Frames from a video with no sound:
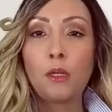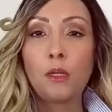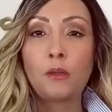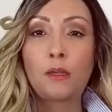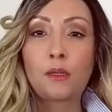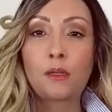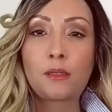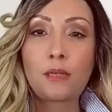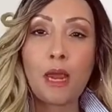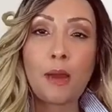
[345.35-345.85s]

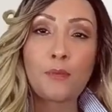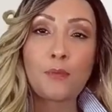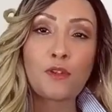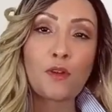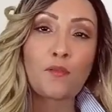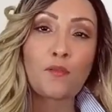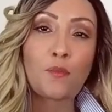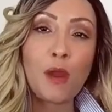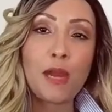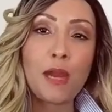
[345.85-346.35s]
the types
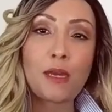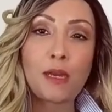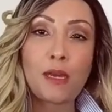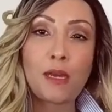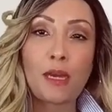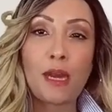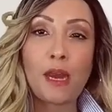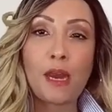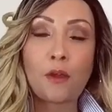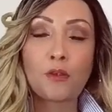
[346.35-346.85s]
of bank
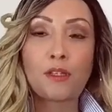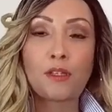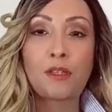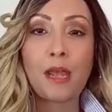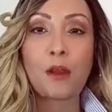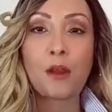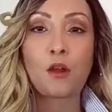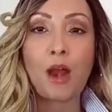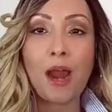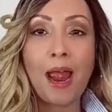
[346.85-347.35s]
accounts
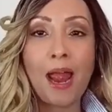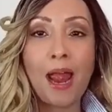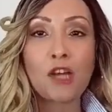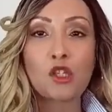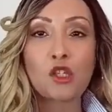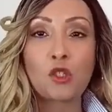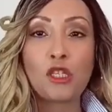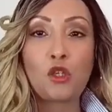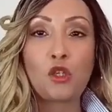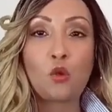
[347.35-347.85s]
that are
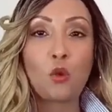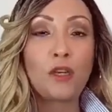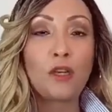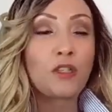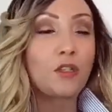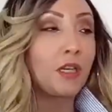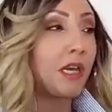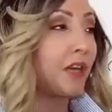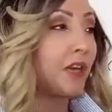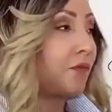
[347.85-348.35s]
actually going
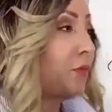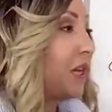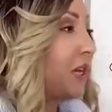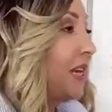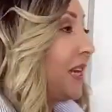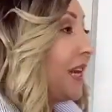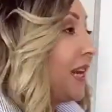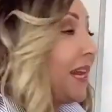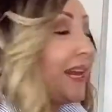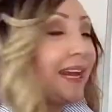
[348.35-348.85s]
to give
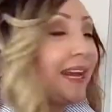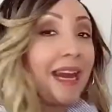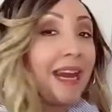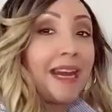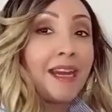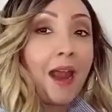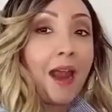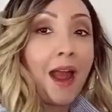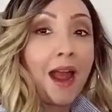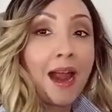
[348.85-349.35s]
me
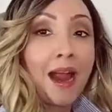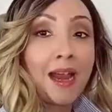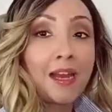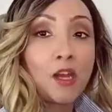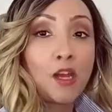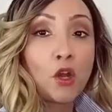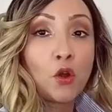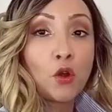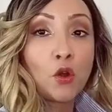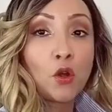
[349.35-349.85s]
a
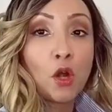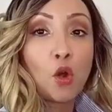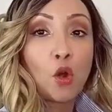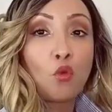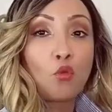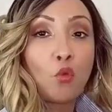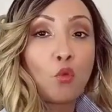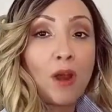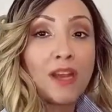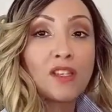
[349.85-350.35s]
higher
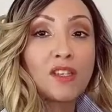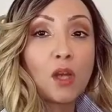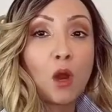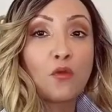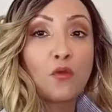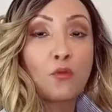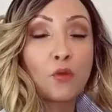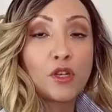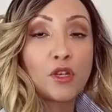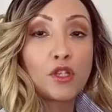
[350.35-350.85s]
rate
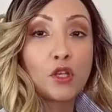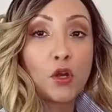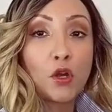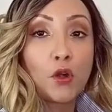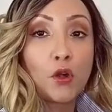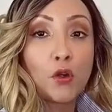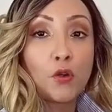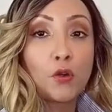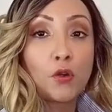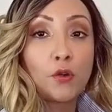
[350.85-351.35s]
of
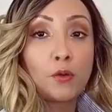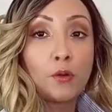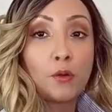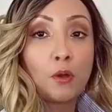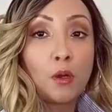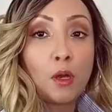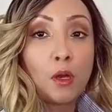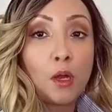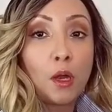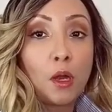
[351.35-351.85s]
return